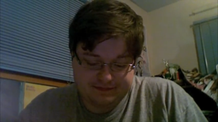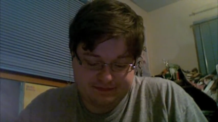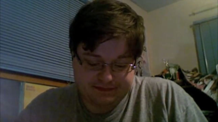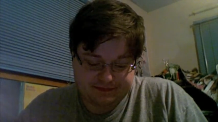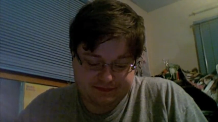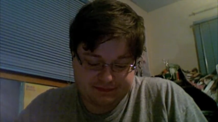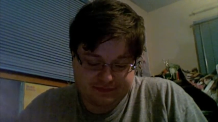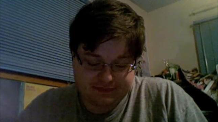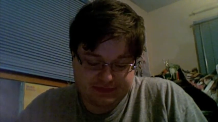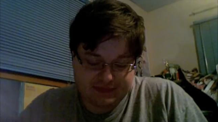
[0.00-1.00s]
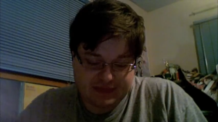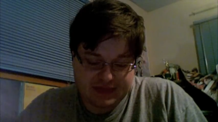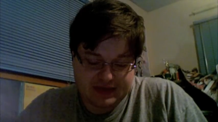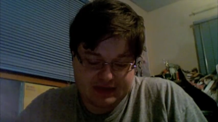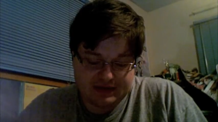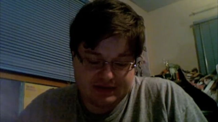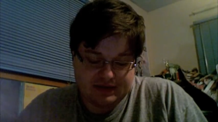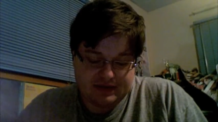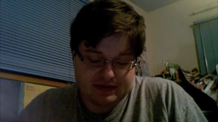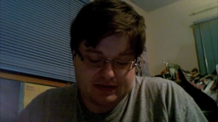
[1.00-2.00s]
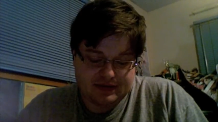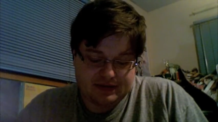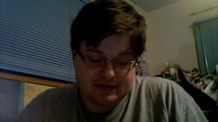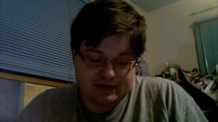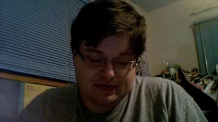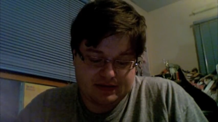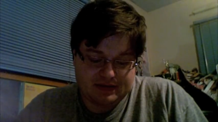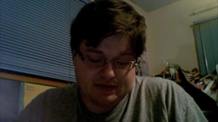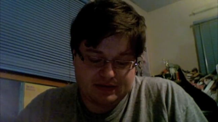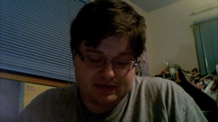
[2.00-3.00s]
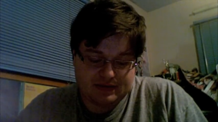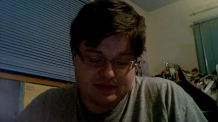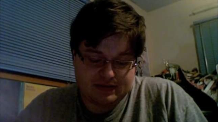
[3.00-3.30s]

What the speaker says: (silence)